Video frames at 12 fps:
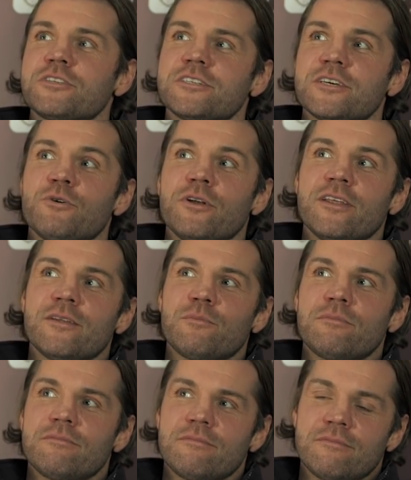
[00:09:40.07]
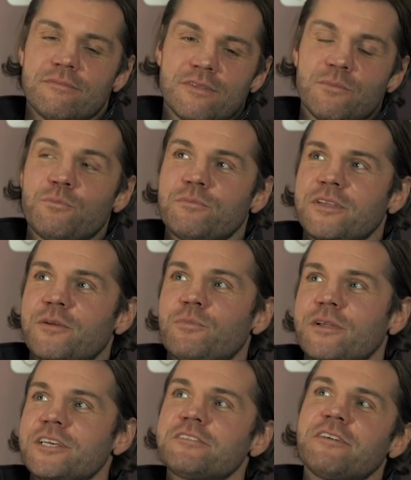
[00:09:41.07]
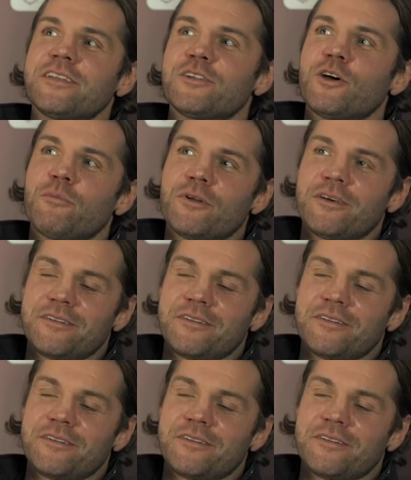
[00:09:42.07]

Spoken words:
Does it go into the players find out about it,